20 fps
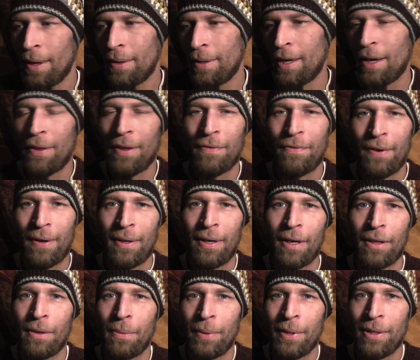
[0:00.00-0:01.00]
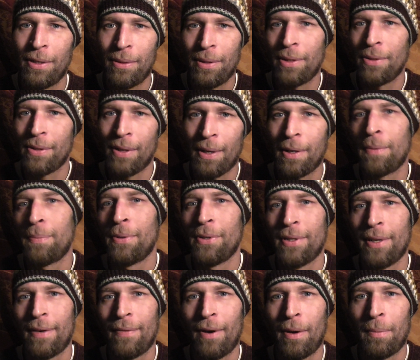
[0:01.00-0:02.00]
Now they found out that we do use one hundred
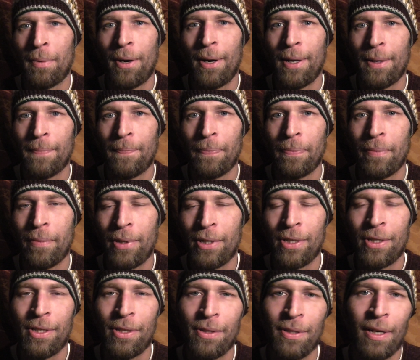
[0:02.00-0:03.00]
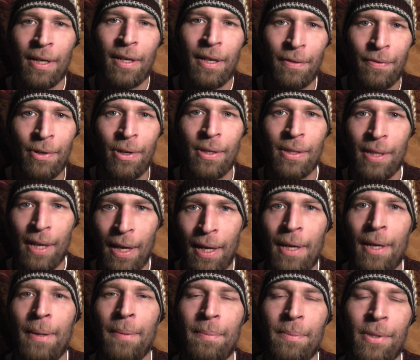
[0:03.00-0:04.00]
percent of our brain. We just use it at different
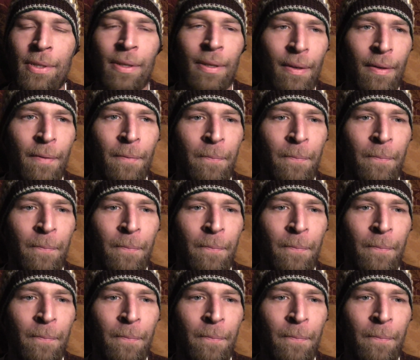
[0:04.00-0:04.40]
times.